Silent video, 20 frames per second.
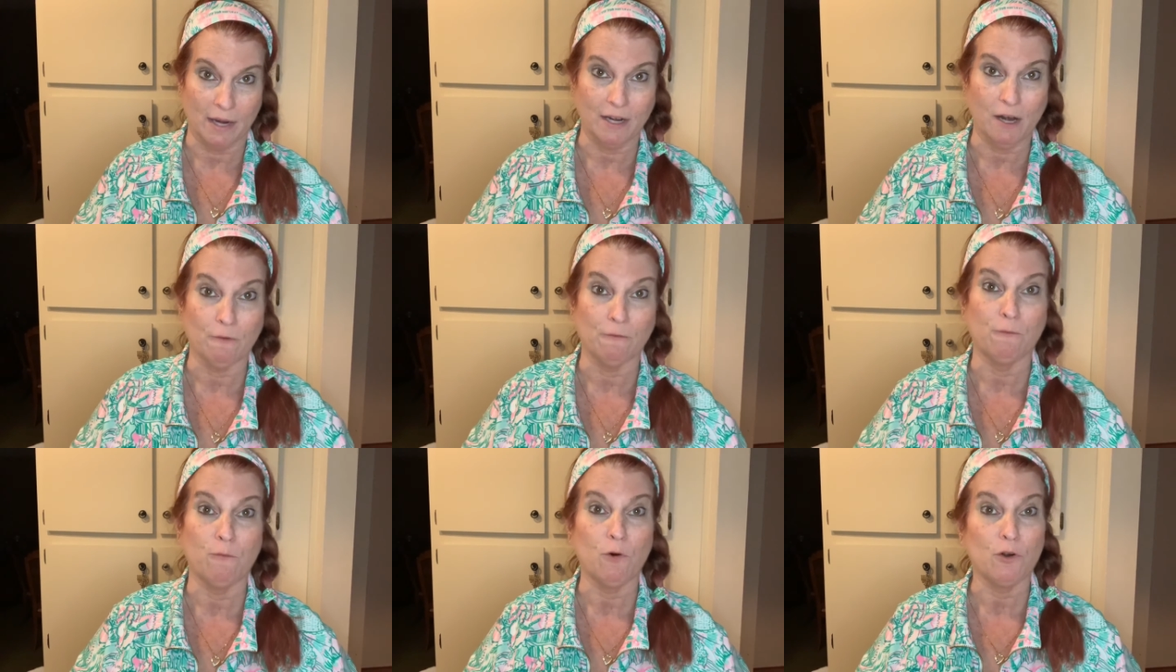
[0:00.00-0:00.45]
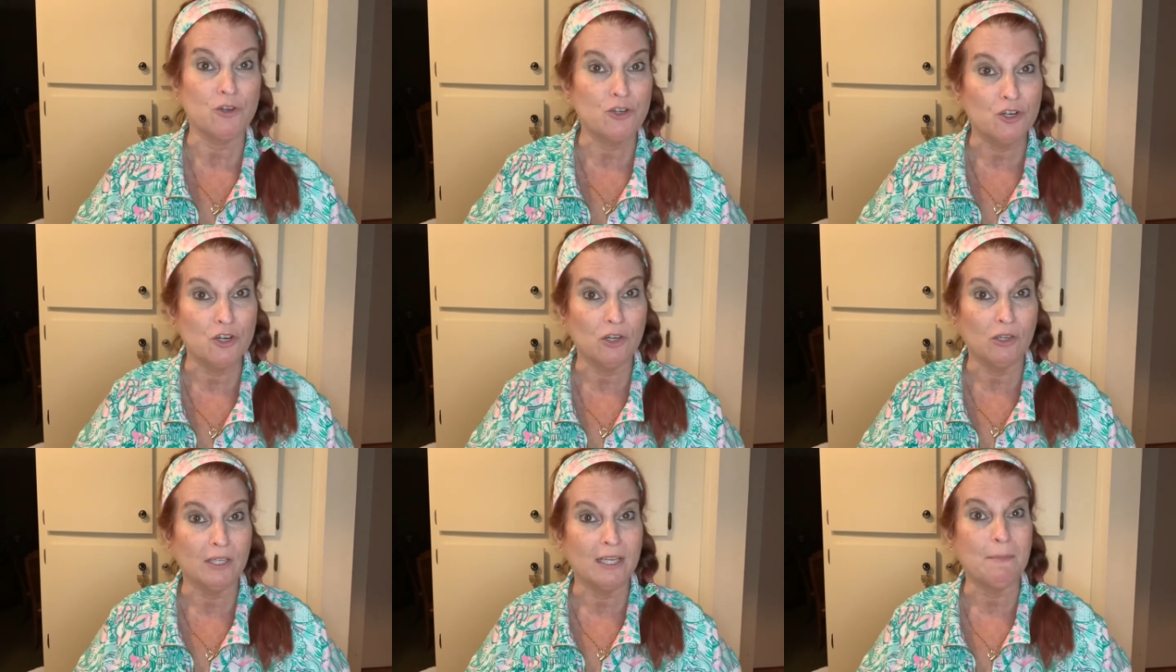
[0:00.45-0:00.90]

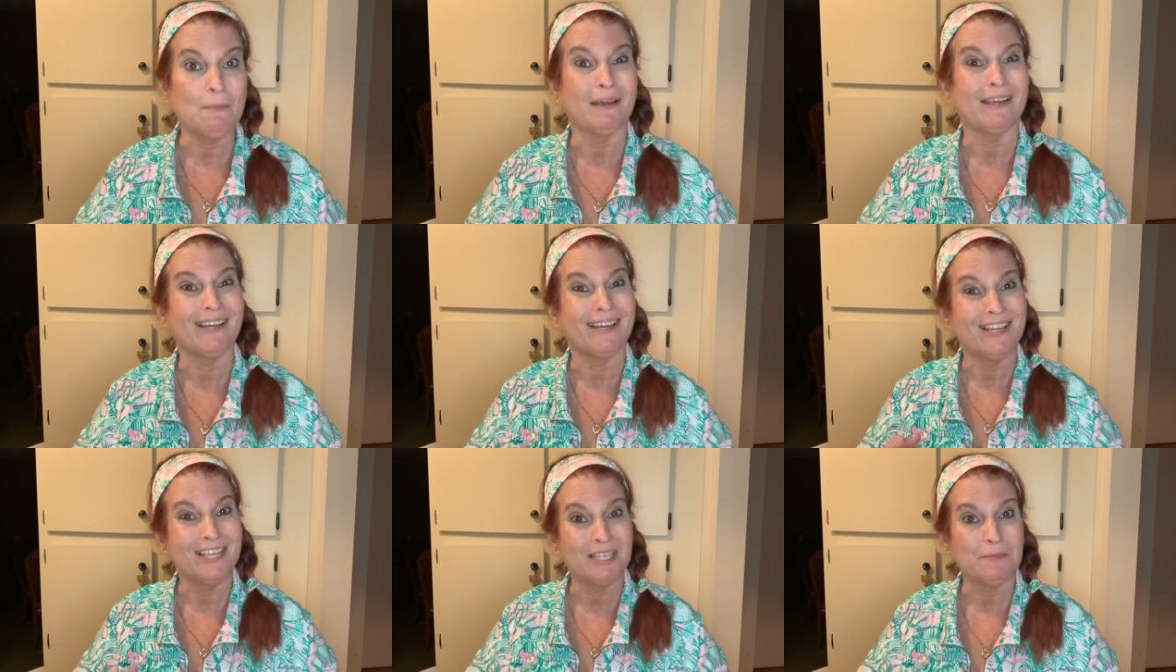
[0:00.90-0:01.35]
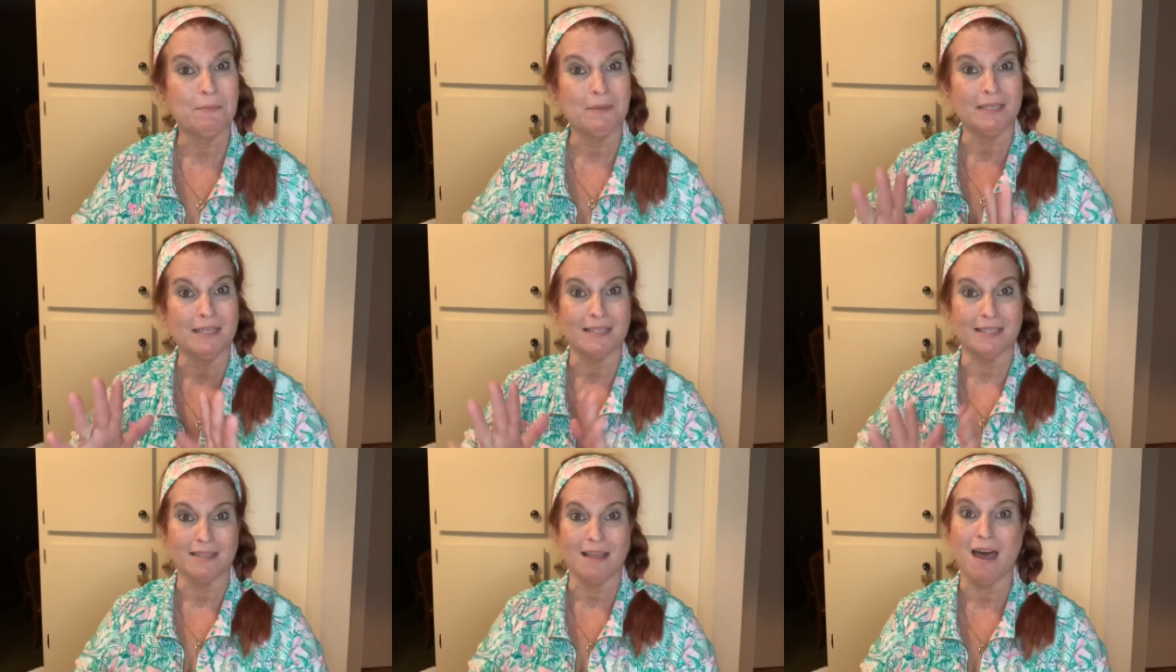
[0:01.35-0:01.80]
Unfortunately, my husband
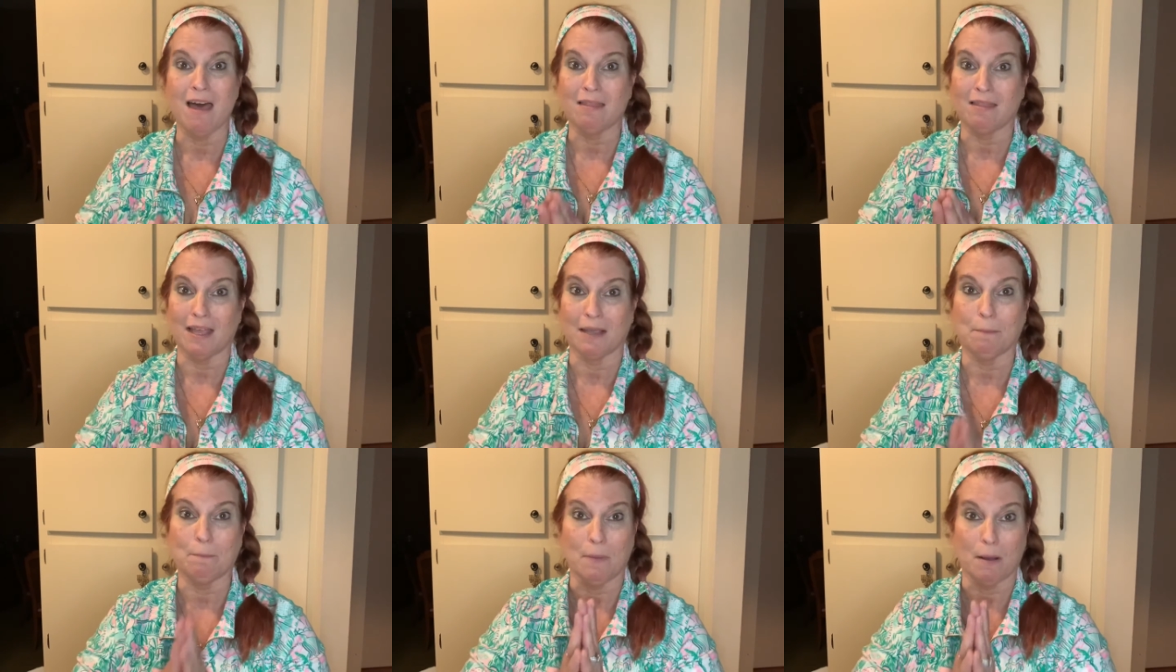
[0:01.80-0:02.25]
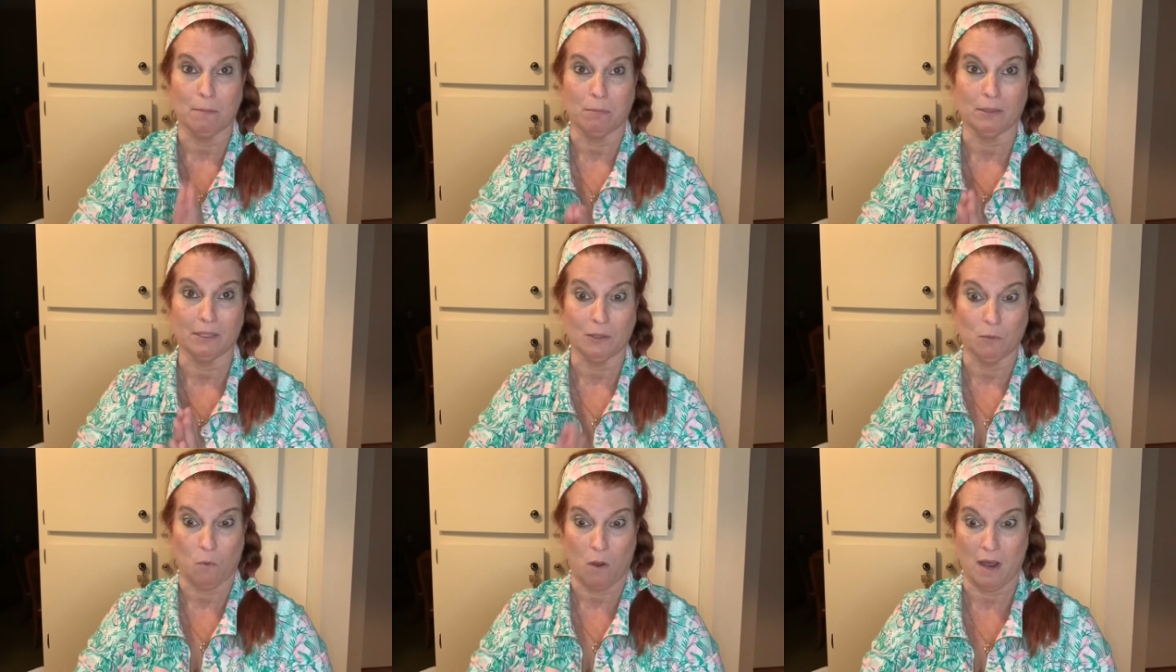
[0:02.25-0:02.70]
does not like
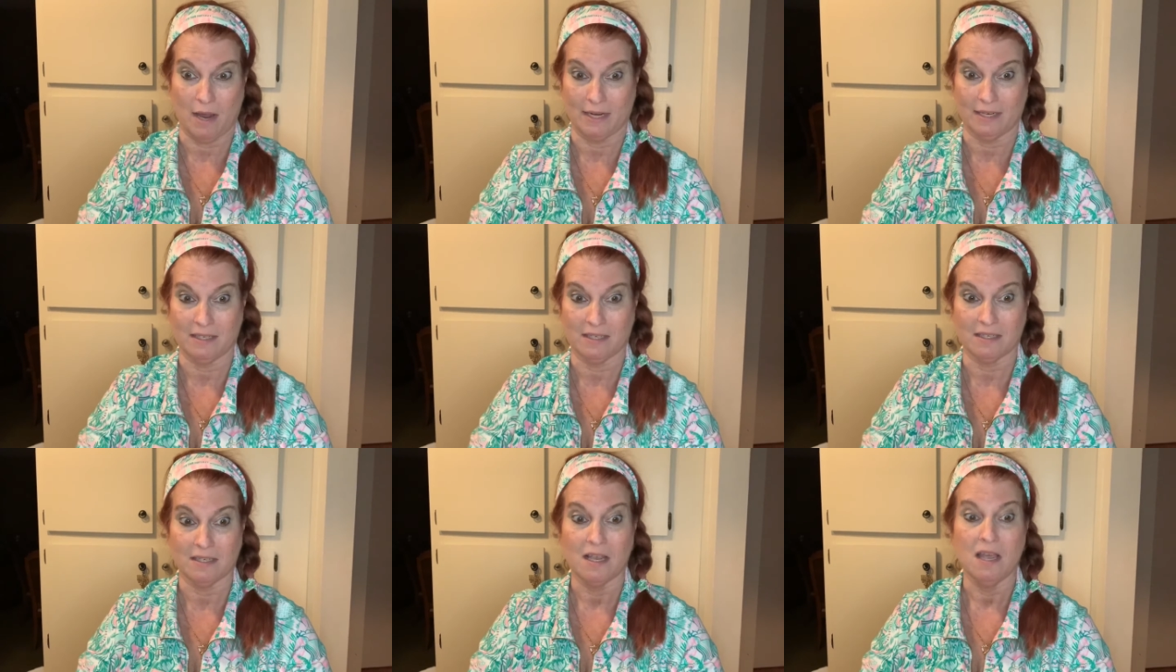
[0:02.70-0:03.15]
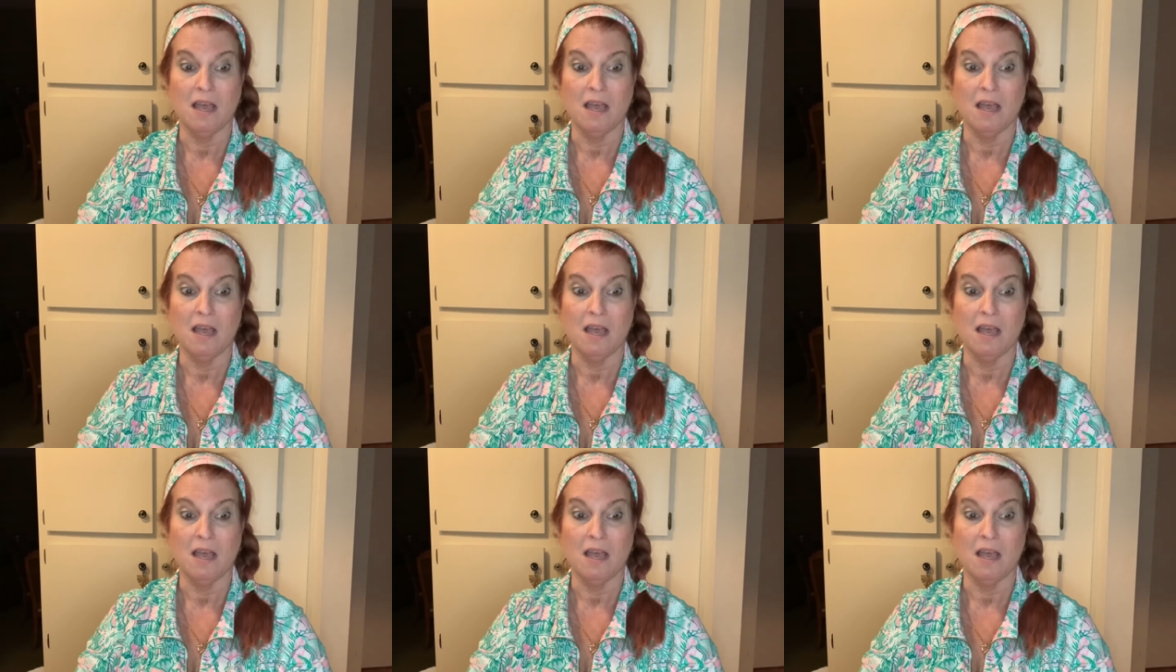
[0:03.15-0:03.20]
bubbly wines.